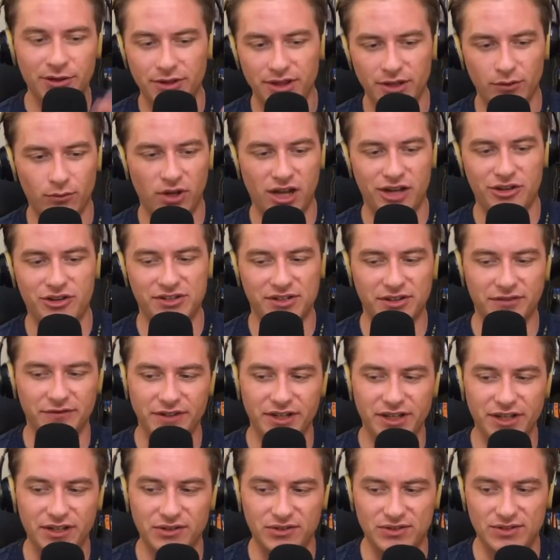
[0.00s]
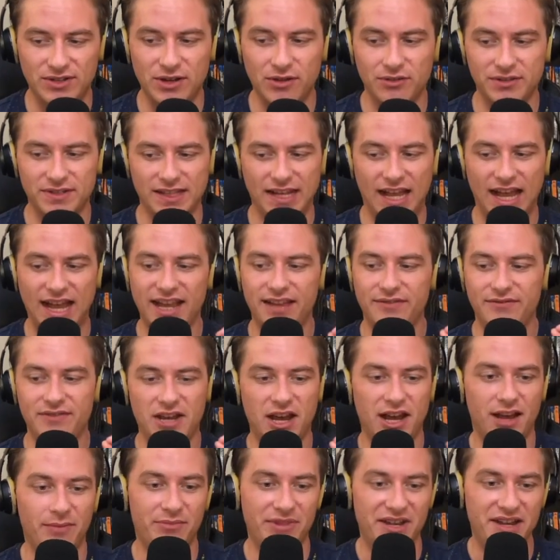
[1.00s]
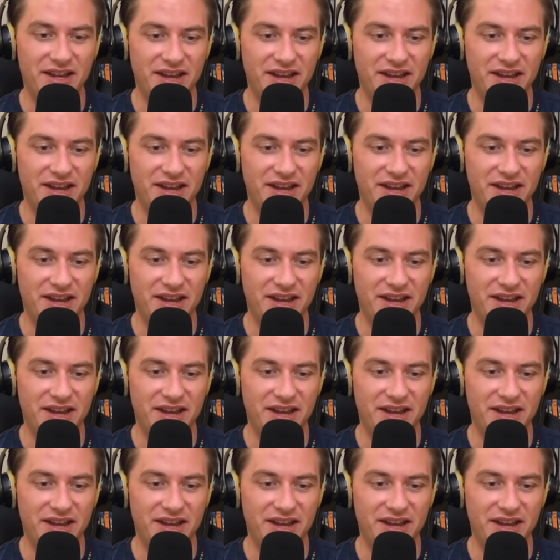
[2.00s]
that watches our videos knows that I've not been